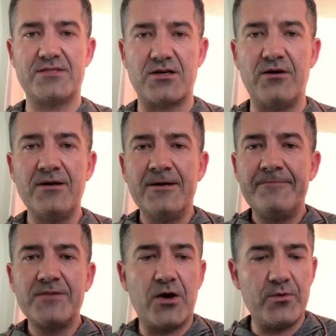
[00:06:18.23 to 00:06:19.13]
So,
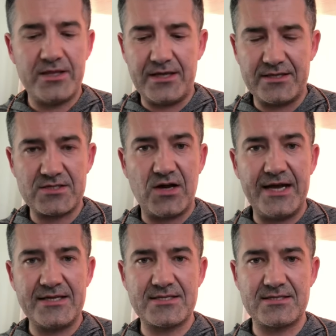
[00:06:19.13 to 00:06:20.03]
whether that's
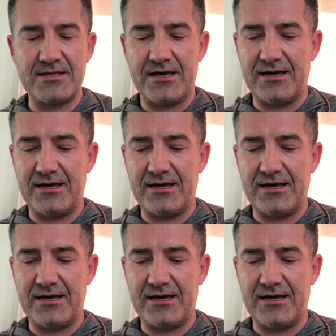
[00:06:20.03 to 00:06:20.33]
sinus